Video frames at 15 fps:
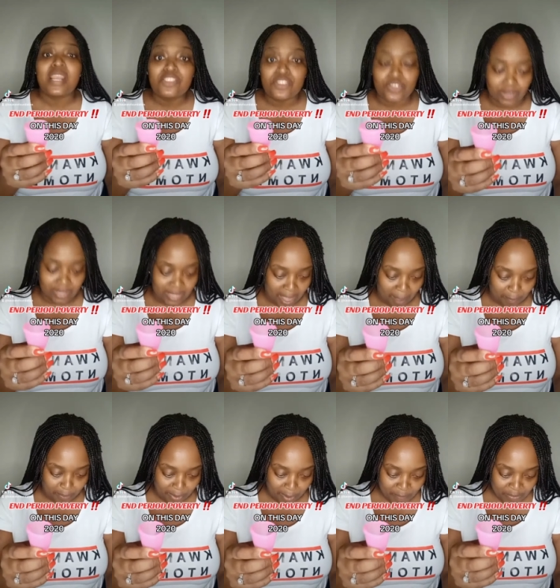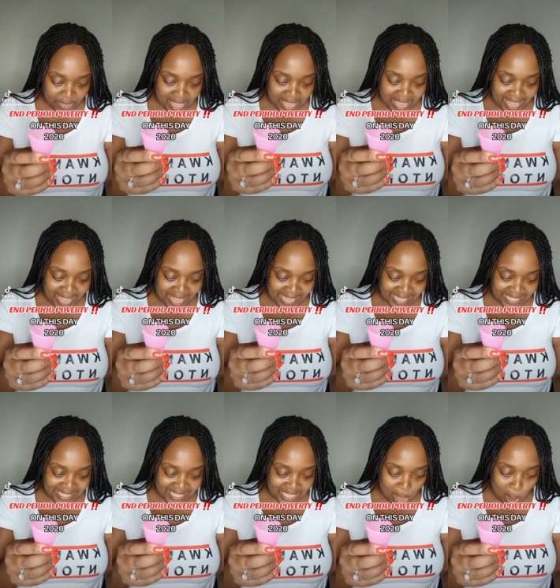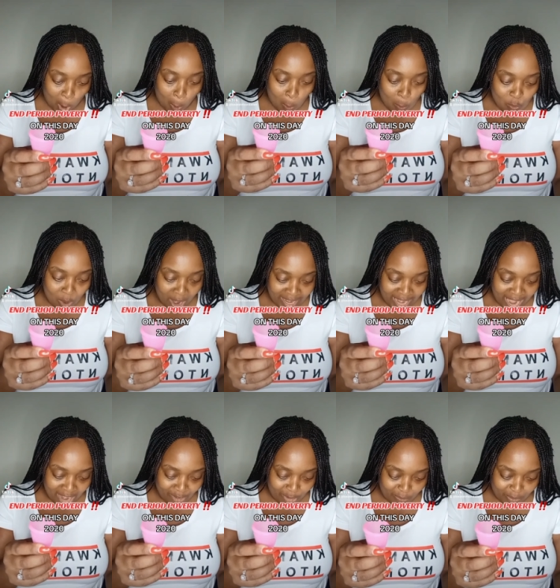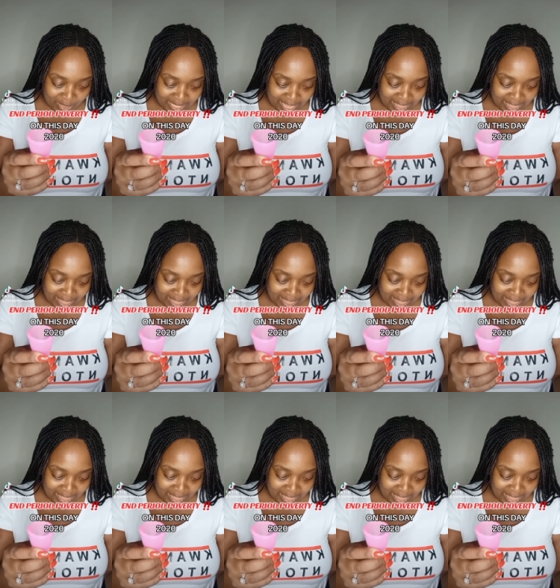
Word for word: the menstrual cup is 100%.